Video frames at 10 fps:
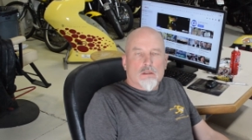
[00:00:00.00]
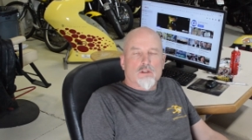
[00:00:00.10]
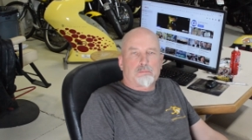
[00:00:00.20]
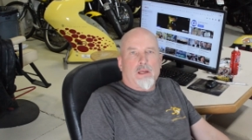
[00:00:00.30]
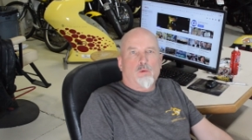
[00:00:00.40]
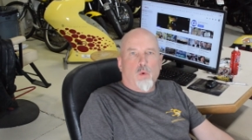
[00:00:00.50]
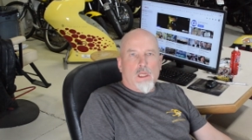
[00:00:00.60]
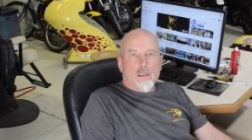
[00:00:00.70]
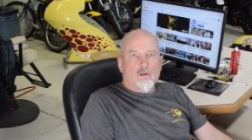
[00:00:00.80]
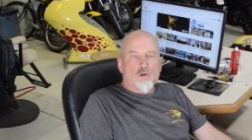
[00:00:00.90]

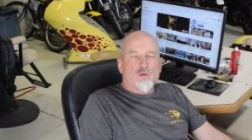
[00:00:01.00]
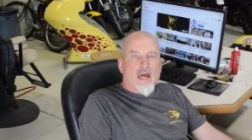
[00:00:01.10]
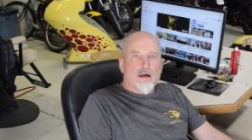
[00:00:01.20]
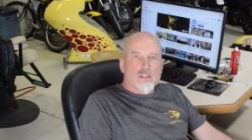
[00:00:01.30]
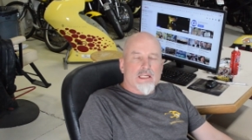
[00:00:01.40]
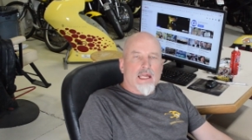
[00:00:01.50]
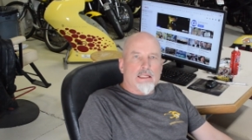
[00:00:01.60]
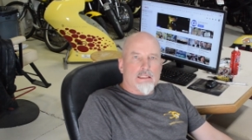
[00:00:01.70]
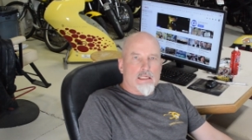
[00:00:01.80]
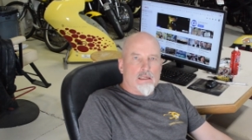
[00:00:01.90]
Speedweek
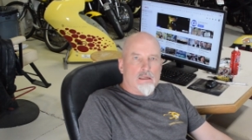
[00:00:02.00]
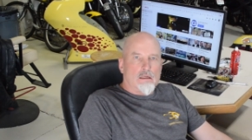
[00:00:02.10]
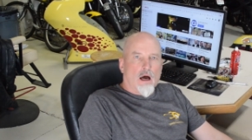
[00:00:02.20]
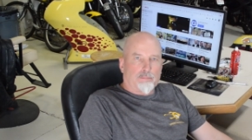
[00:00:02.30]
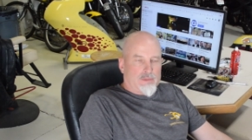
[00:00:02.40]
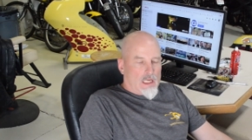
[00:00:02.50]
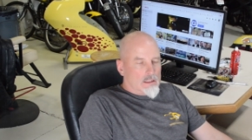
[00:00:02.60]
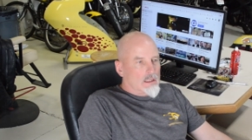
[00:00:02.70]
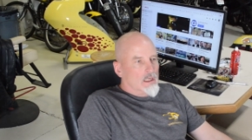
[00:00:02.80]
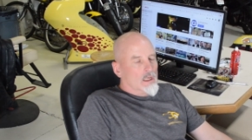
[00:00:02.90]
2019 update.
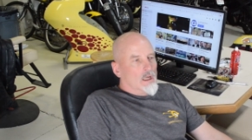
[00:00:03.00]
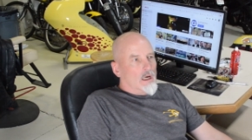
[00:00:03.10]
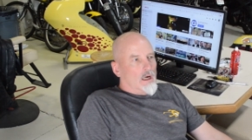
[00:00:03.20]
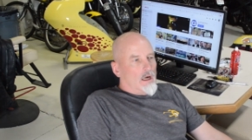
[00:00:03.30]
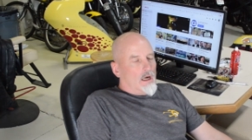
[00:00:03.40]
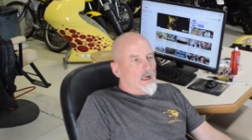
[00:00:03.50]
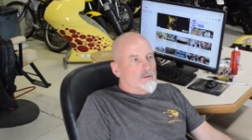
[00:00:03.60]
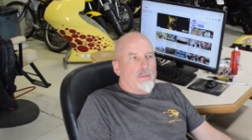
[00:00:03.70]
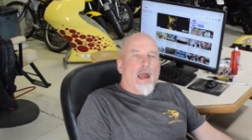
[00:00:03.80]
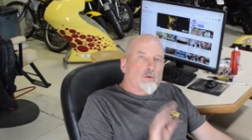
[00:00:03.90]

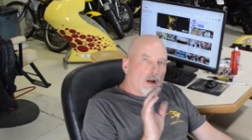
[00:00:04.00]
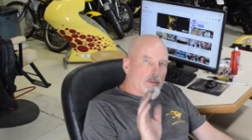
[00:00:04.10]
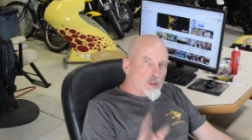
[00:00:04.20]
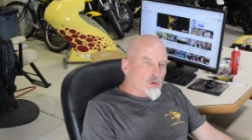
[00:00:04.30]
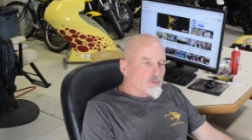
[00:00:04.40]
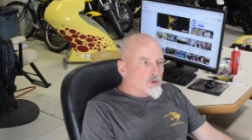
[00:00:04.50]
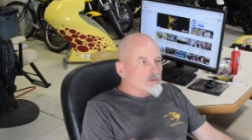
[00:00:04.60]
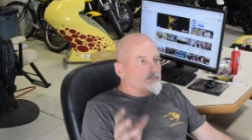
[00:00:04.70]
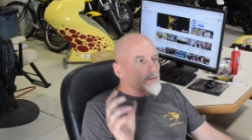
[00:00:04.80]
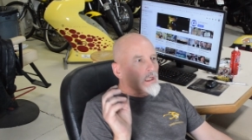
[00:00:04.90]
Bike ran beautiful.
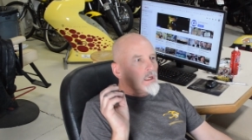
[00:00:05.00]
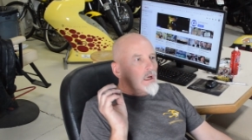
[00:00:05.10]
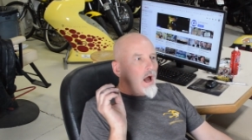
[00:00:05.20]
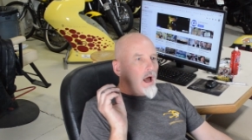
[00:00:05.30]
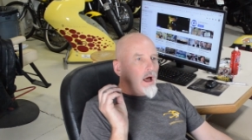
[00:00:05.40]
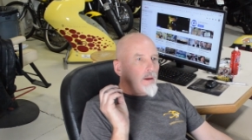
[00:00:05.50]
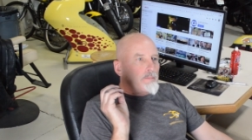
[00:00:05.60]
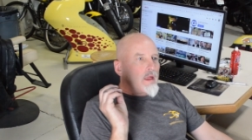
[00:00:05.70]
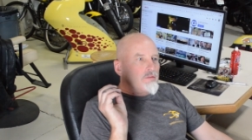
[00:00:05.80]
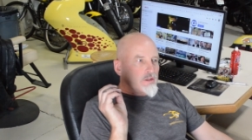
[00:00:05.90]

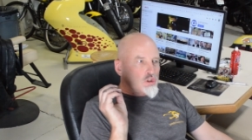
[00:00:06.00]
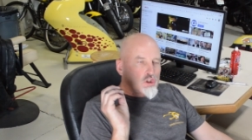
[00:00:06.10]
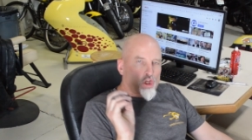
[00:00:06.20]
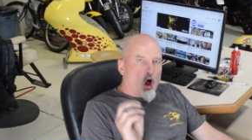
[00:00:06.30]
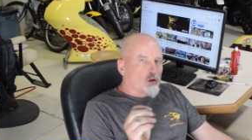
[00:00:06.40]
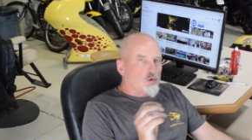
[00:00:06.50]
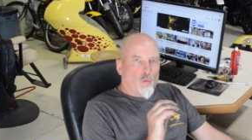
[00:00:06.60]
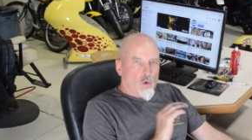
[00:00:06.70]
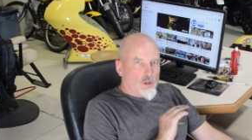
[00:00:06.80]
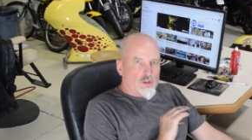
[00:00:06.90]
The salt
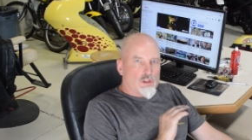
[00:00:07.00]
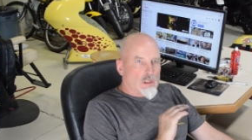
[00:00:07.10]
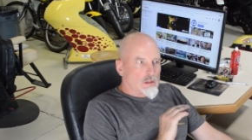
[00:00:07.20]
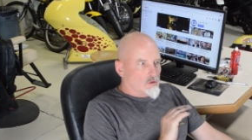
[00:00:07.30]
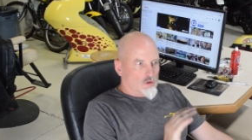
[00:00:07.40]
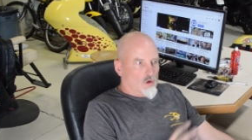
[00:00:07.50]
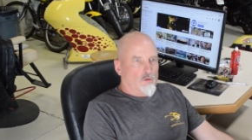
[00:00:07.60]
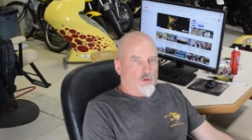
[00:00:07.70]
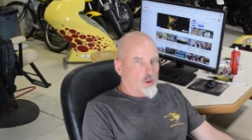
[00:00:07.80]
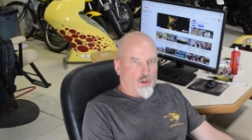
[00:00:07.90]
was
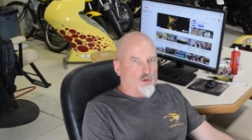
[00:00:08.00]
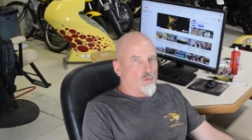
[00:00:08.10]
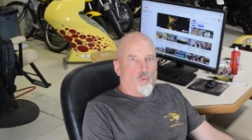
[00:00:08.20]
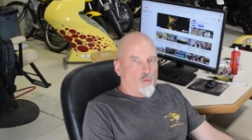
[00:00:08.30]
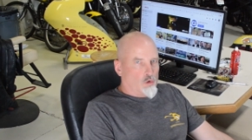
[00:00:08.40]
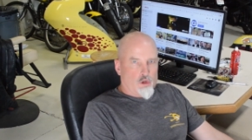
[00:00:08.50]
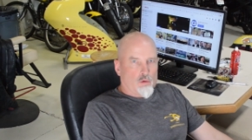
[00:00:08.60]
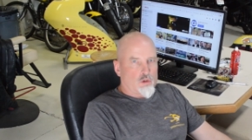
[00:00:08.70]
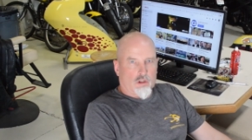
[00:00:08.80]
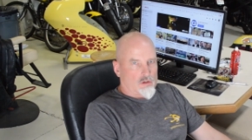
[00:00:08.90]
just
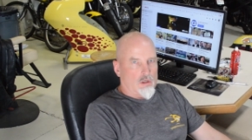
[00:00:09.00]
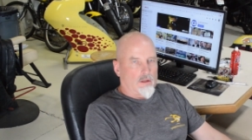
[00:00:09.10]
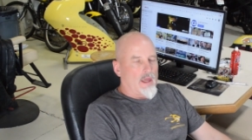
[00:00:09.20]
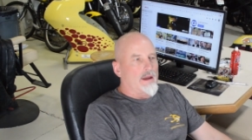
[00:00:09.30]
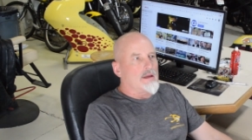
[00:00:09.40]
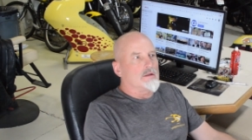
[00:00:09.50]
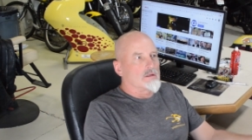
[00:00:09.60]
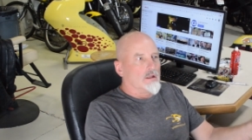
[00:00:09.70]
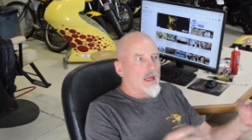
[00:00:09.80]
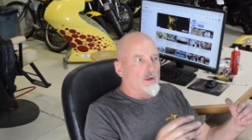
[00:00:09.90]
useless. They
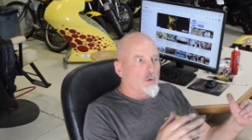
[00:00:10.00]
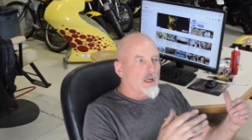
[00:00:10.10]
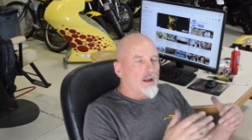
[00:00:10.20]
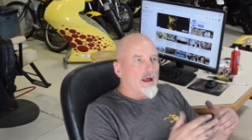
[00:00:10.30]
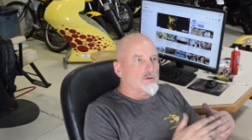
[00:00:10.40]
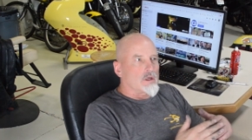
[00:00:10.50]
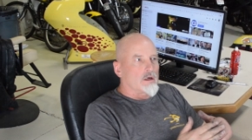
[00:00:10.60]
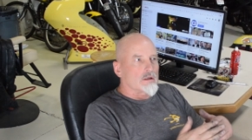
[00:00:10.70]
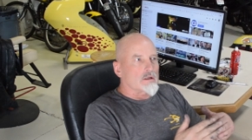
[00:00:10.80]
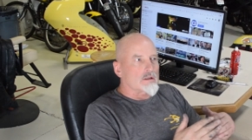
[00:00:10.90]
delayed. We got out
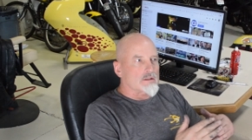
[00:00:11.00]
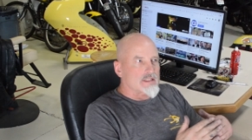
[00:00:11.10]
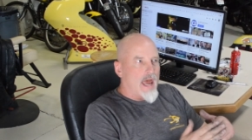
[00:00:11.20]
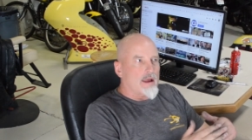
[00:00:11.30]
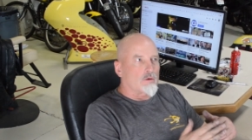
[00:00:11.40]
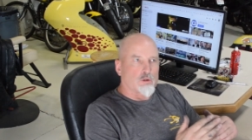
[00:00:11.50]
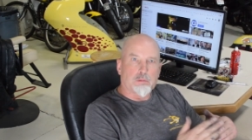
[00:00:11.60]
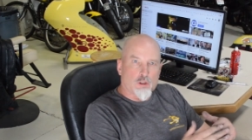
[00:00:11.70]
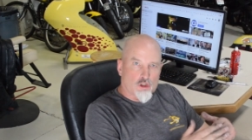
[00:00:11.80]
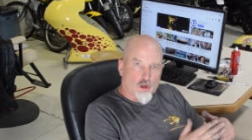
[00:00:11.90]
there Saturday. We're
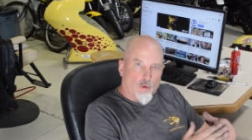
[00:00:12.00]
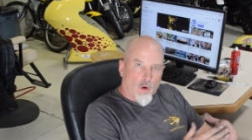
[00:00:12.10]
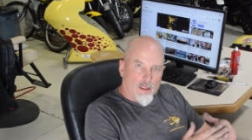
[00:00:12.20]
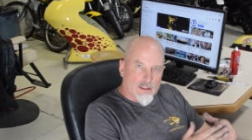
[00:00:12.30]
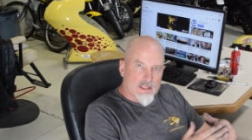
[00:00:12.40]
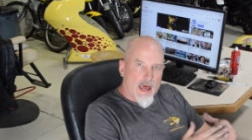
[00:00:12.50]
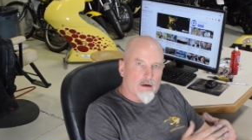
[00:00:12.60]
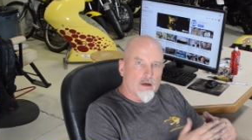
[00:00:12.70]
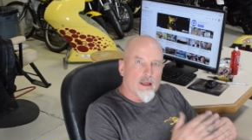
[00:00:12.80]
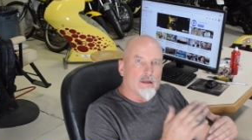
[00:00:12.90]
supposed to start running
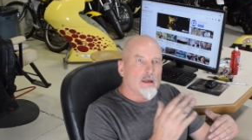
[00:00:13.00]
Saturday.